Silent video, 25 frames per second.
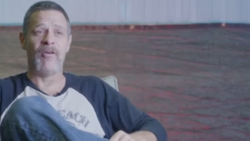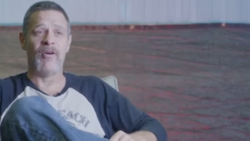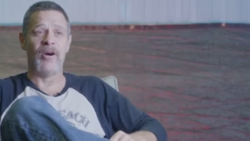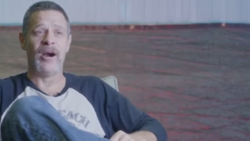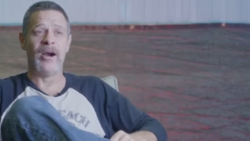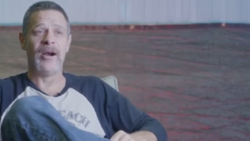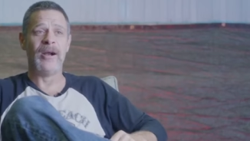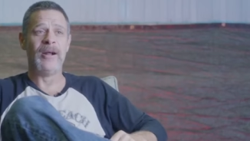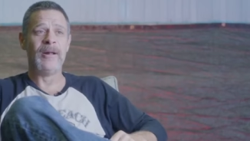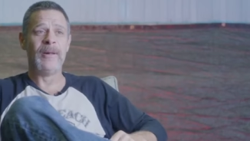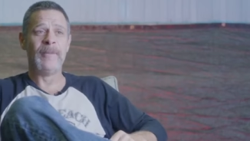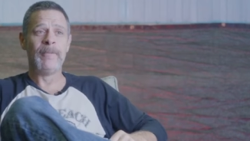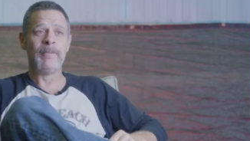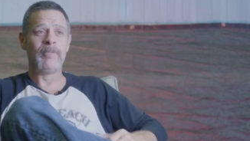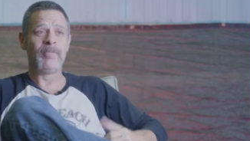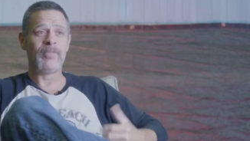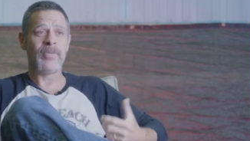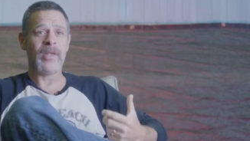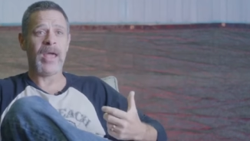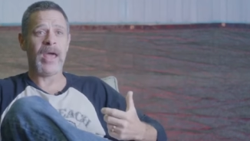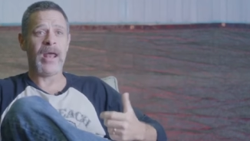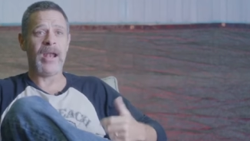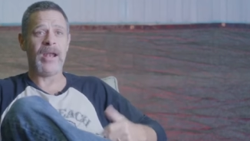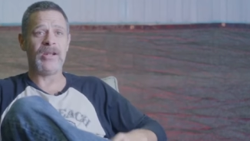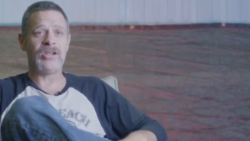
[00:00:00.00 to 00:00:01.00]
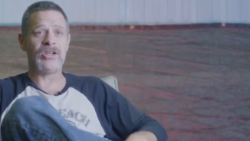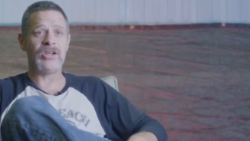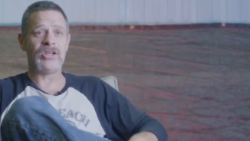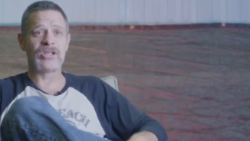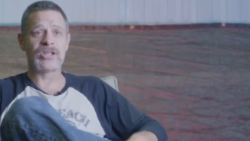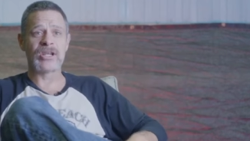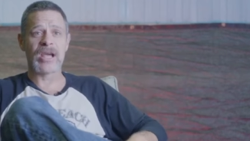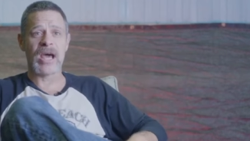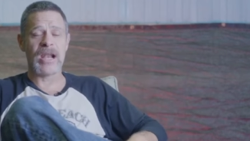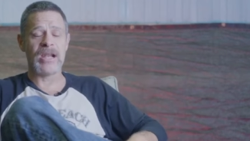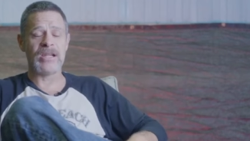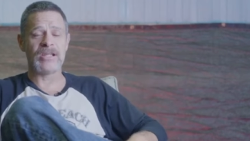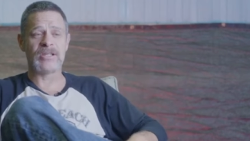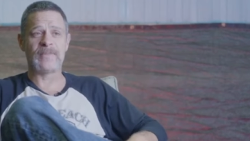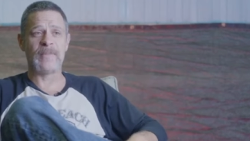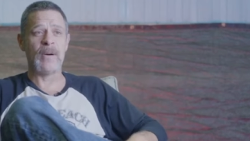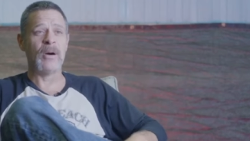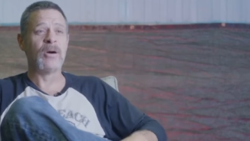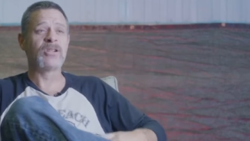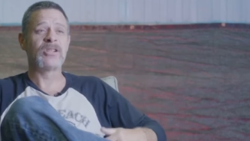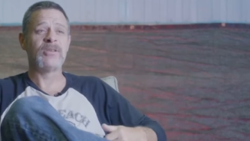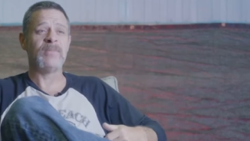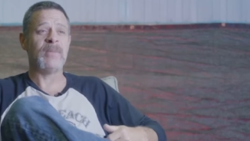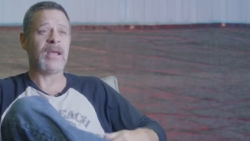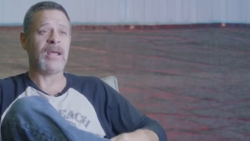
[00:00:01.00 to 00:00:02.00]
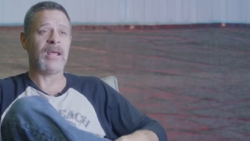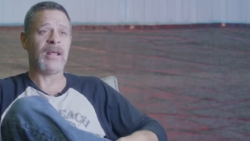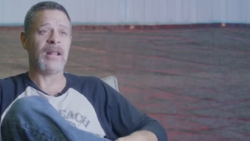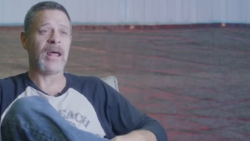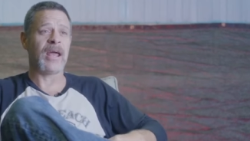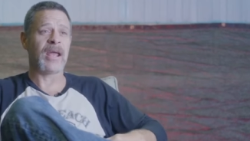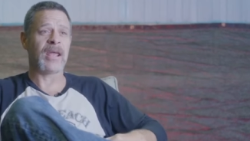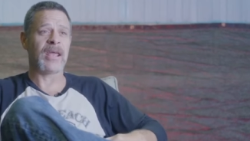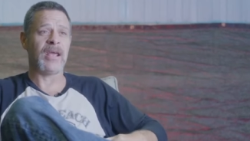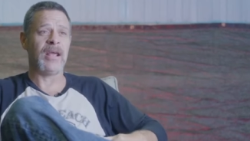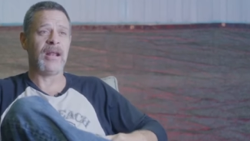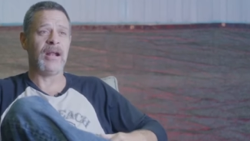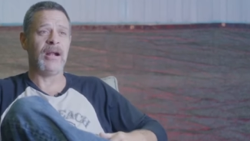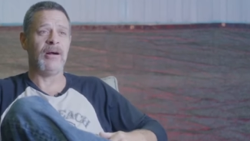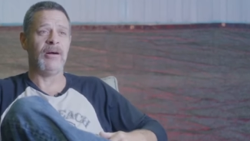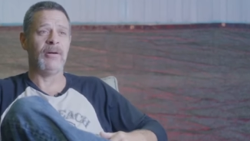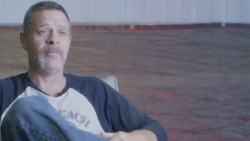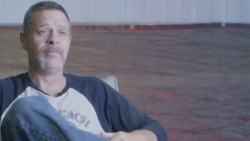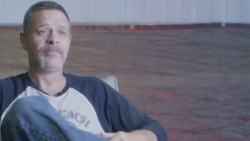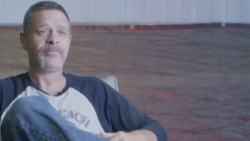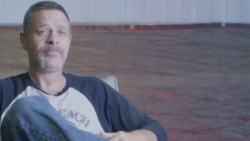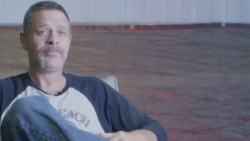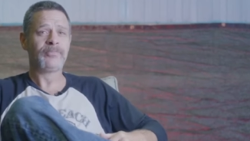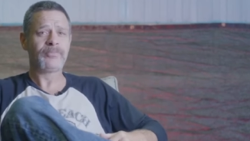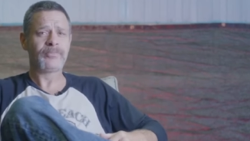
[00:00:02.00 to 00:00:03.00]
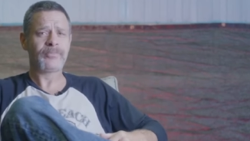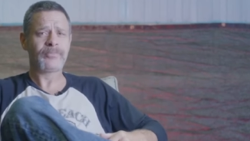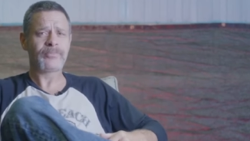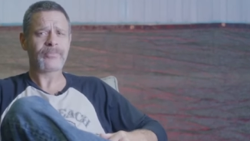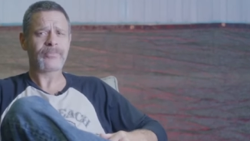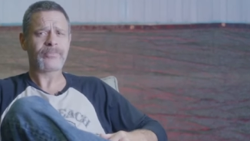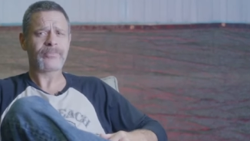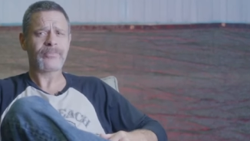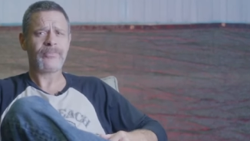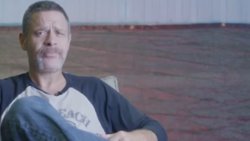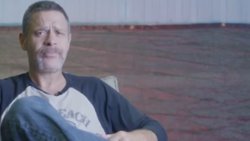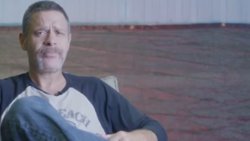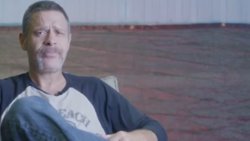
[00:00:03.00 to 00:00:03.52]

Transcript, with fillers: writing songs celebrating their experiences, including the hilariously